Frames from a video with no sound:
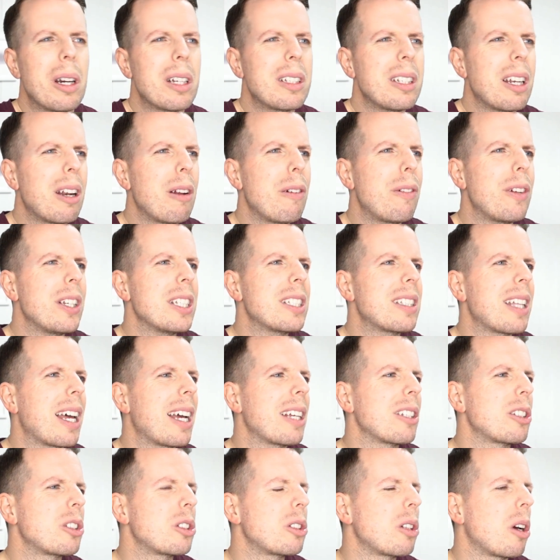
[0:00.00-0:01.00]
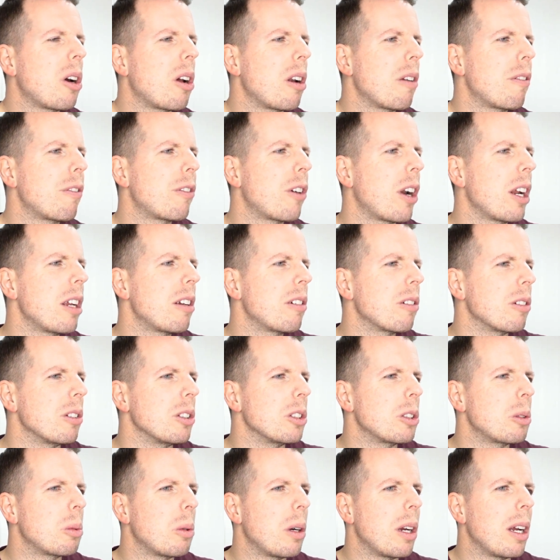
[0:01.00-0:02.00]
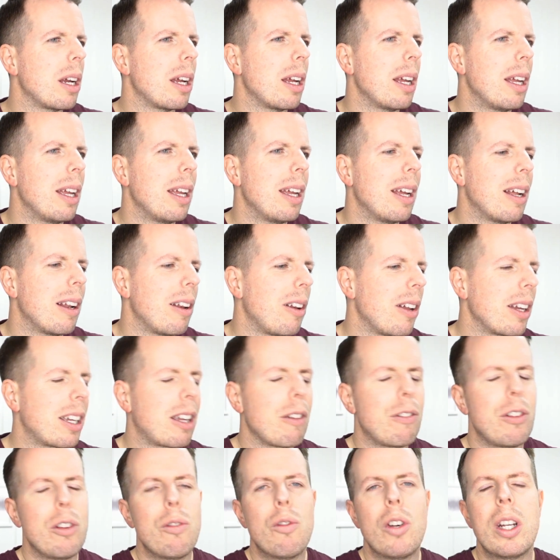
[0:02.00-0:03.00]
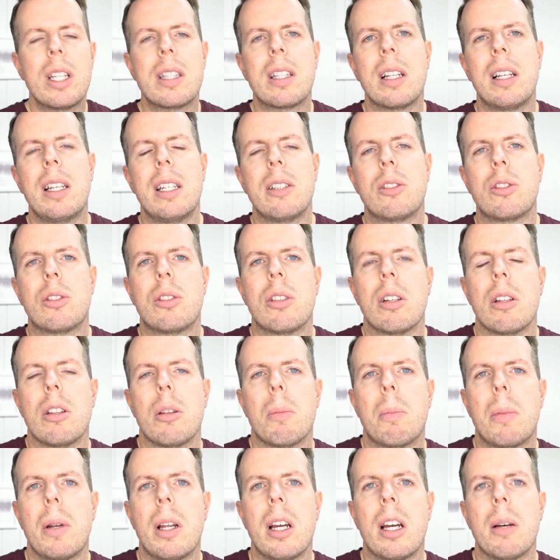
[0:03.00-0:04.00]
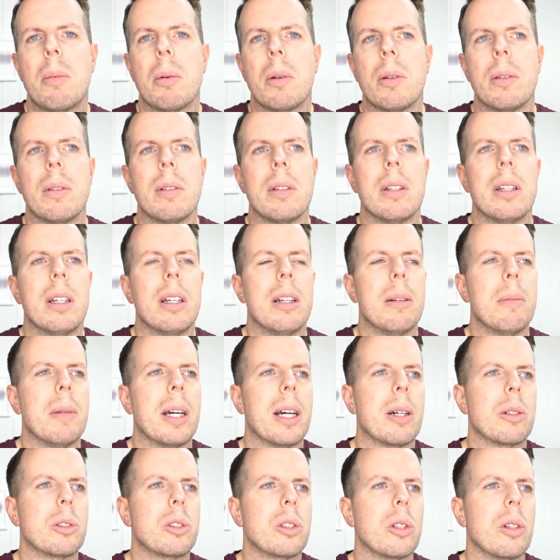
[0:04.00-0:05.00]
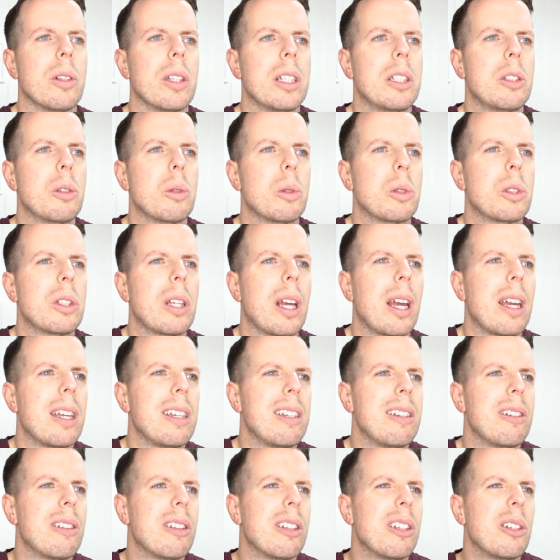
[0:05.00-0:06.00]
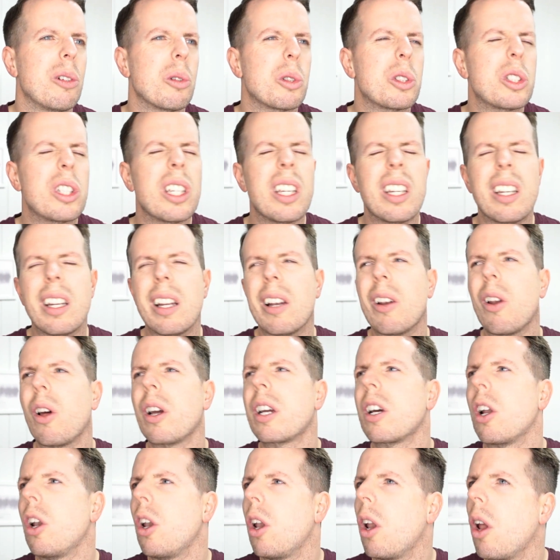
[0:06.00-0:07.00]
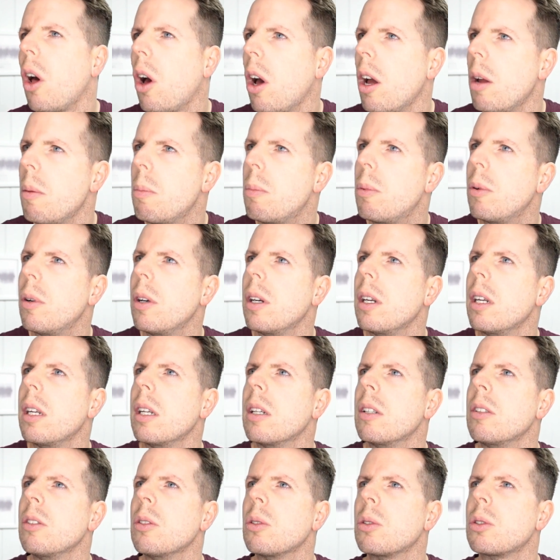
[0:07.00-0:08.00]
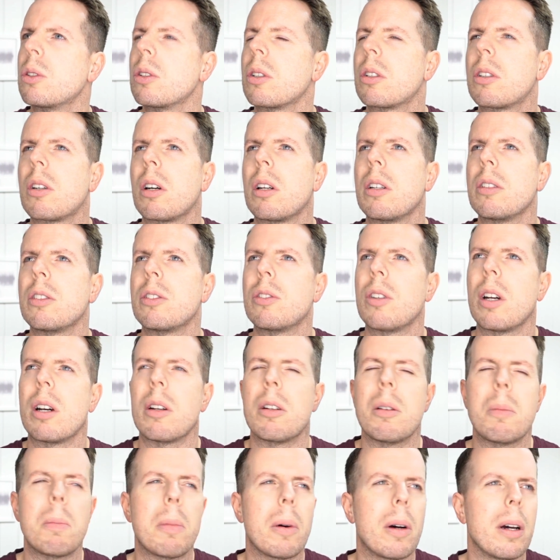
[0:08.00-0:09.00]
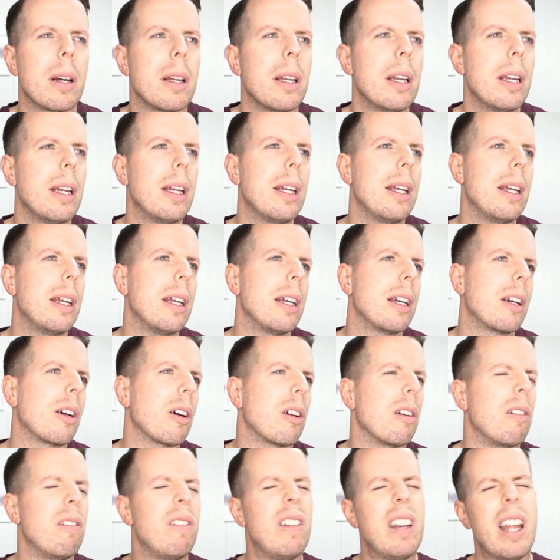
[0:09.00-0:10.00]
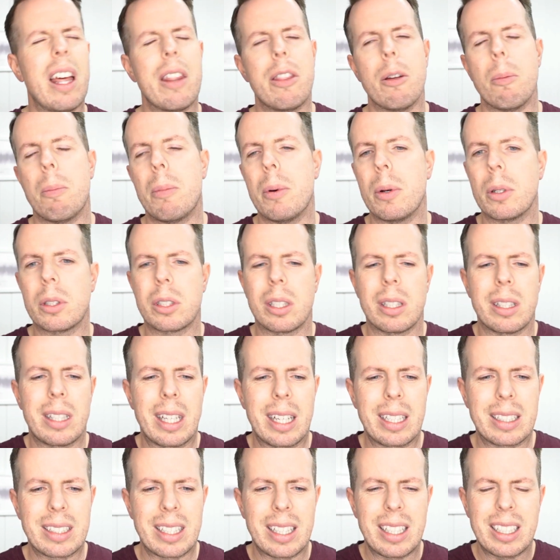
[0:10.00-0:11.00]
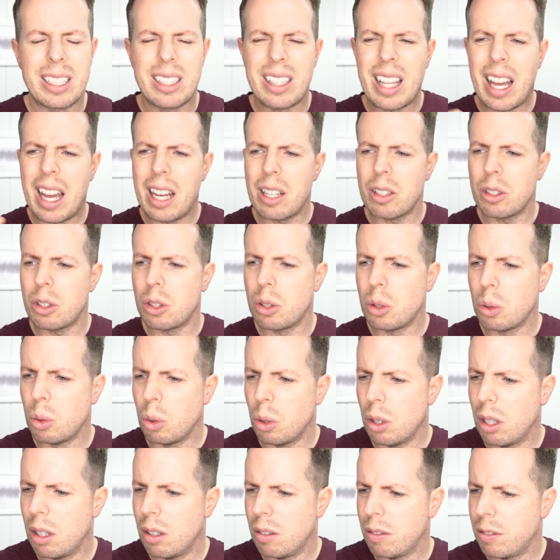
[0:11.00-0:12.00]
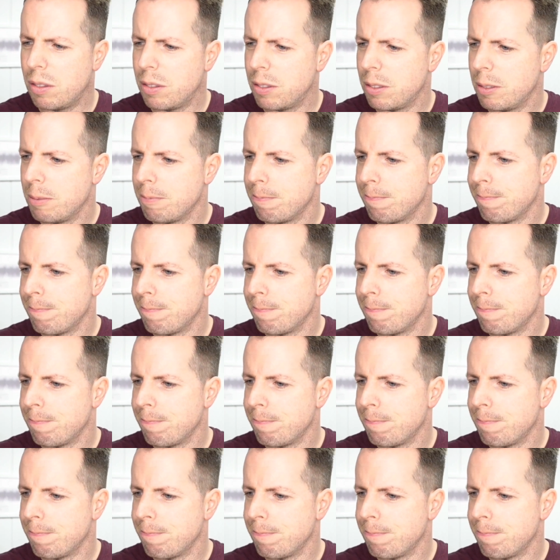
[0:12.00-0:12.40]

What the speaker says: I don't know if it's that style of fragrance where, like, if you read the literature and the blurb on Halcyon, they sort of say that you're sitting in like a library and you're sort of kind of surrounded by kind of leather books and things, and it's that sort of,